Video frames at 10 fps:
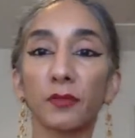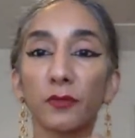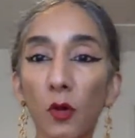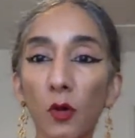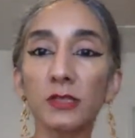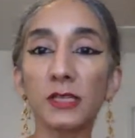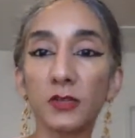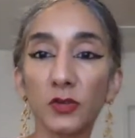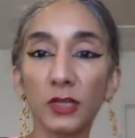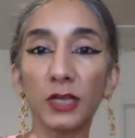falls
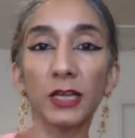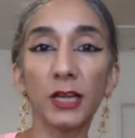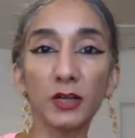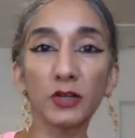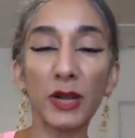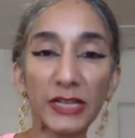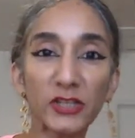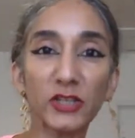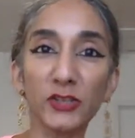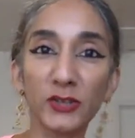into the
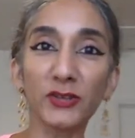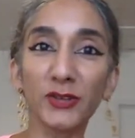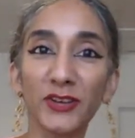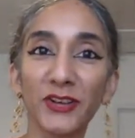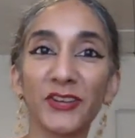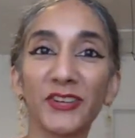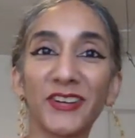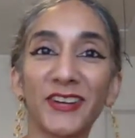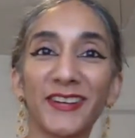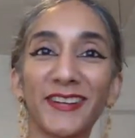trenches
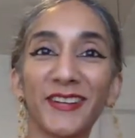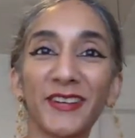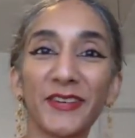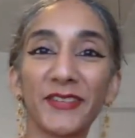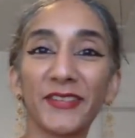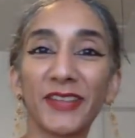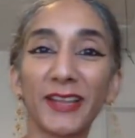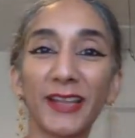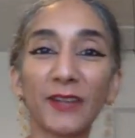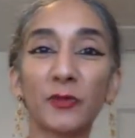that
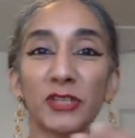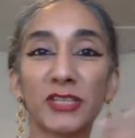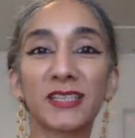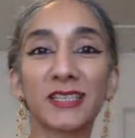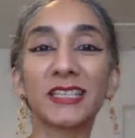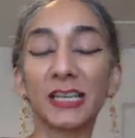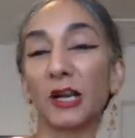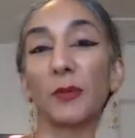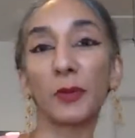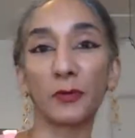language has
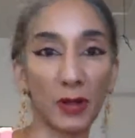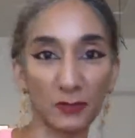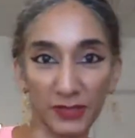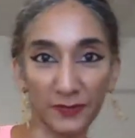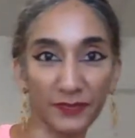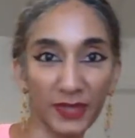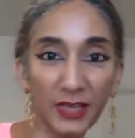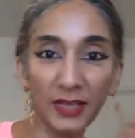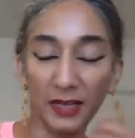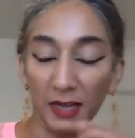dug up around him.
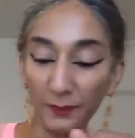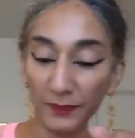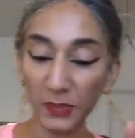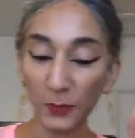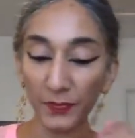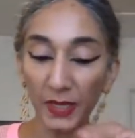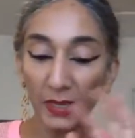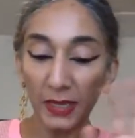So